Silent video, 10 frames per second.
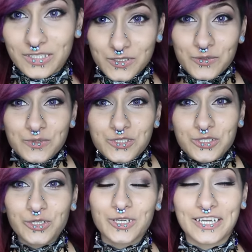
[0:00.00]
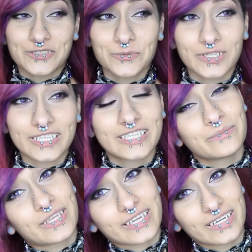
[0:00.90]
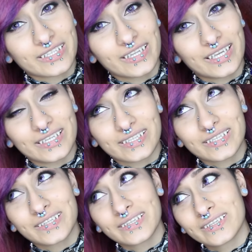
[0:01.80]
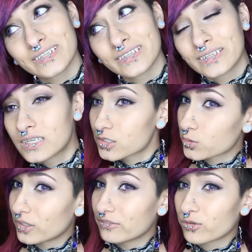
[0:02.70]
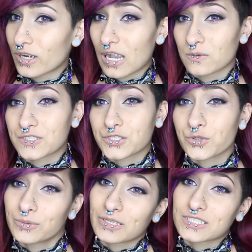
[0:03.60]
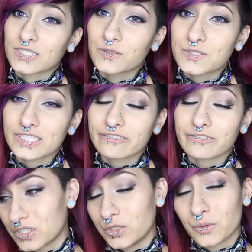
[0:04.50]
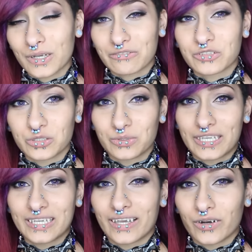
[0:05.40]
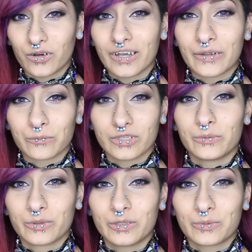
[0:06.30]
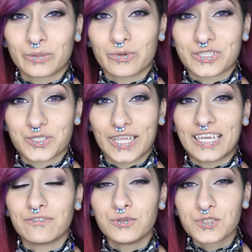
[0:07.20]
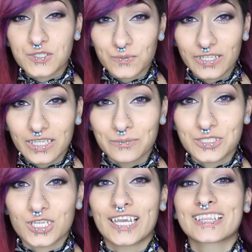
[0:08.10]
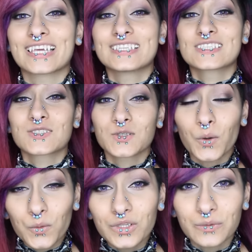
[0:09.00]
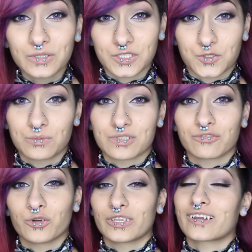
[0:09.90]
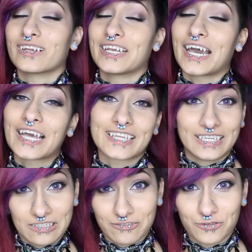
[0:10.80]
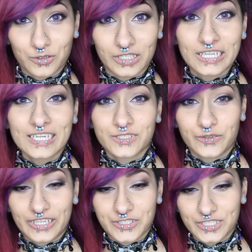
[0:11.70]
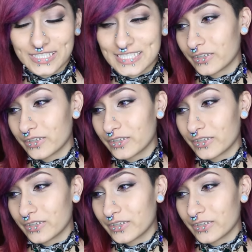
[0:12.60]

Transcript: I'm not too sure. I do want to keep that kind of like 24-hour stream exclusive. You don't have to donate at all. I really want to pressure that. If you just want to come and chat, that is totally what the streams are for. They're not there for donations.